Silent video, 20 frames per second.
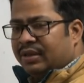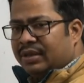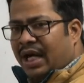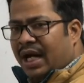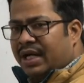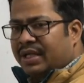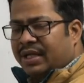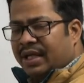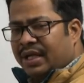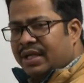
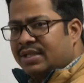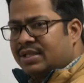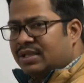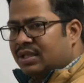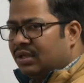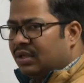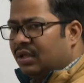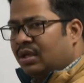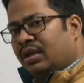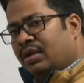that case
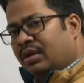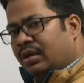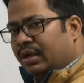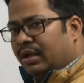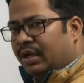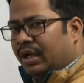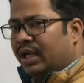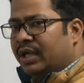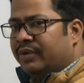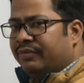
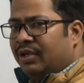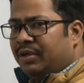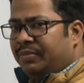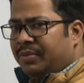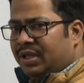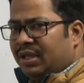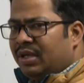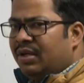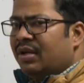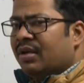it will be
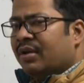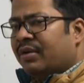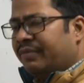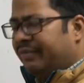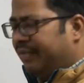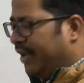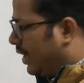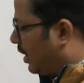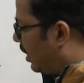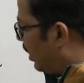the
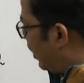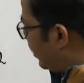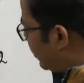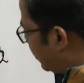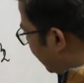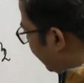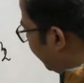final answer.